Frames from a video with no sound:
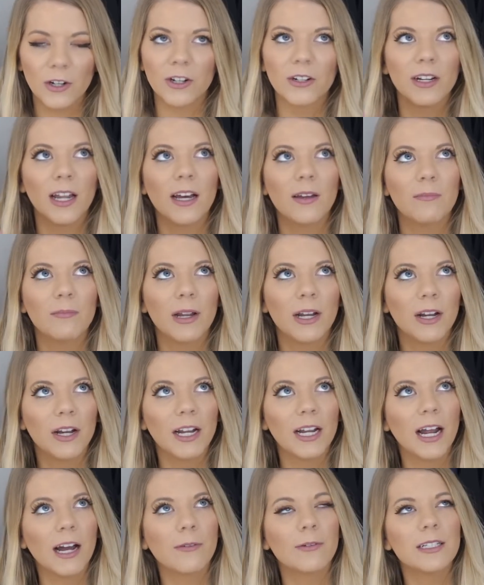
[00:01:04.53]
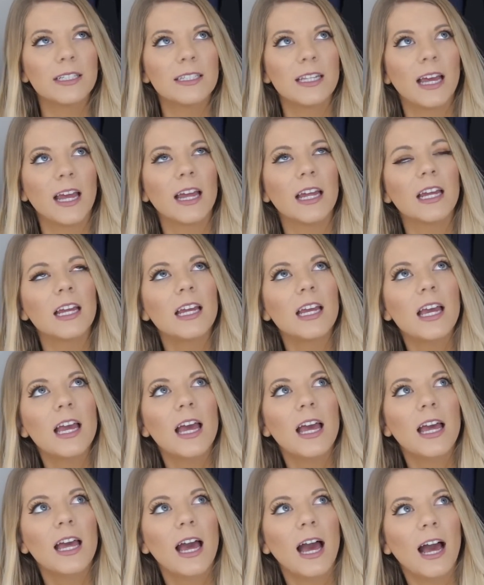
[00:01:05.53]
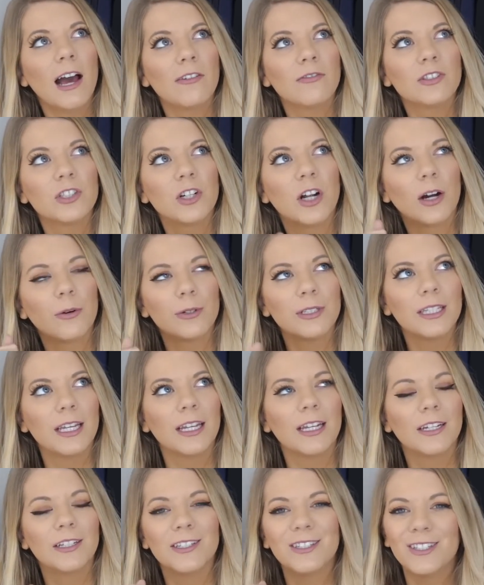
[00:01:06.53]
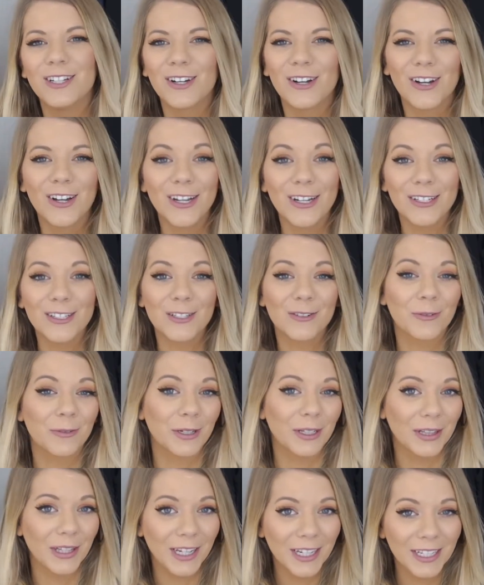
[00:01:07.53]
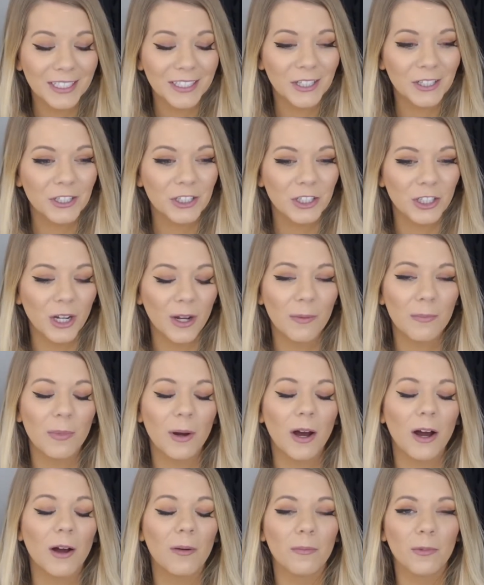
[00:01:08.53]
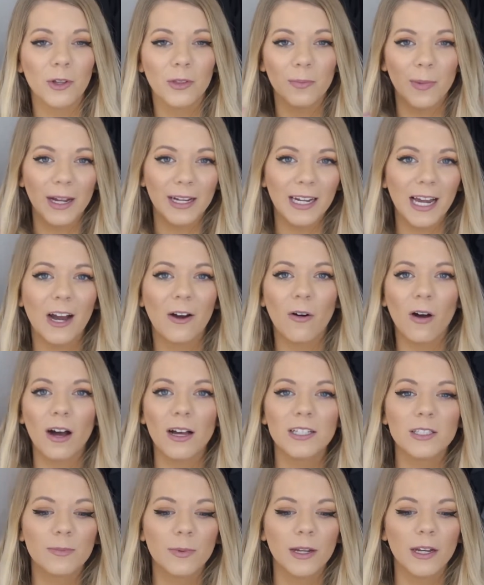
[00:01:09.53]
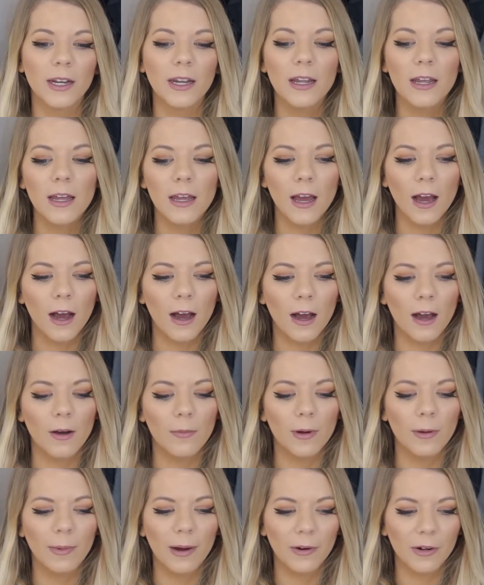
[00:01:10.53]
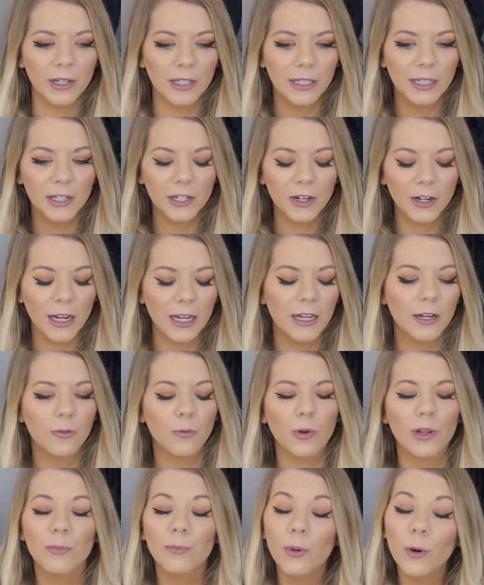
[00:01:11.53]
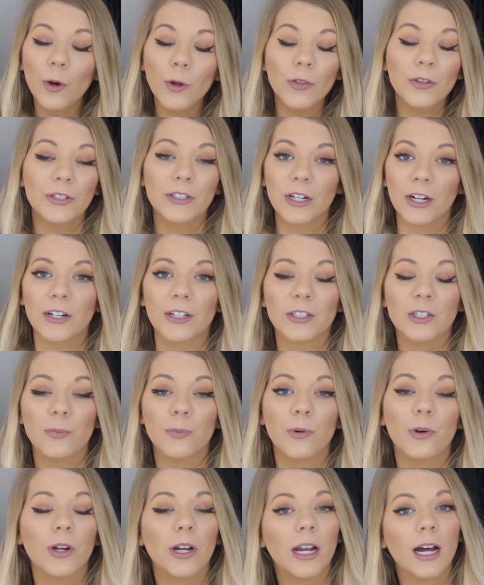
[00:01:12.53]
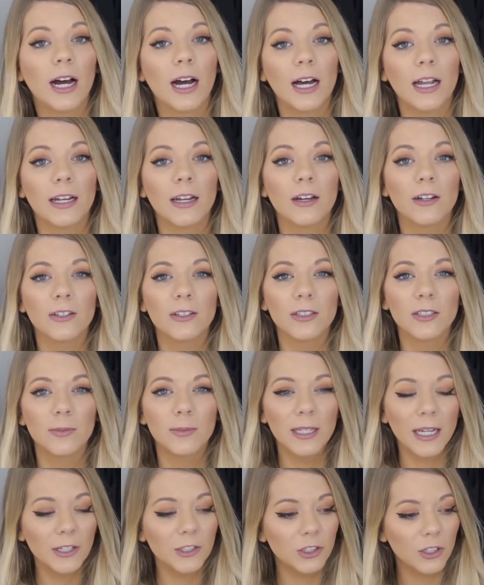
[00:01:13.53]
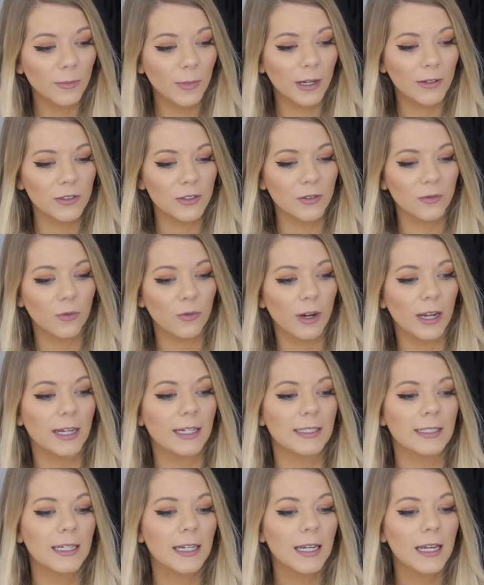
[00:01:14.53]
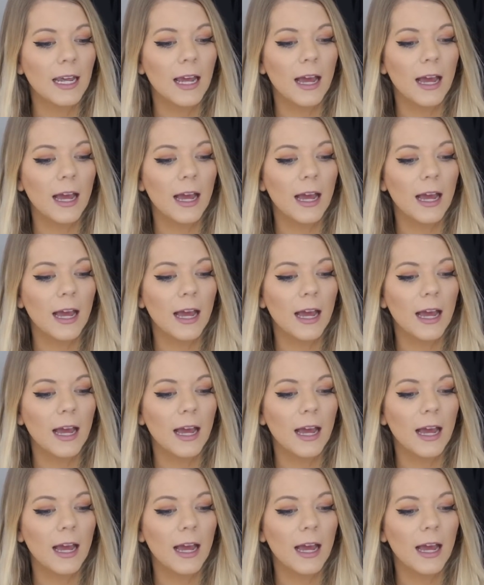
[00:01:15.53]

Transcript: or not married, I would say after I was in a serious relationship with my now husband. About a year in, we both started to put on substantial amounts of weight.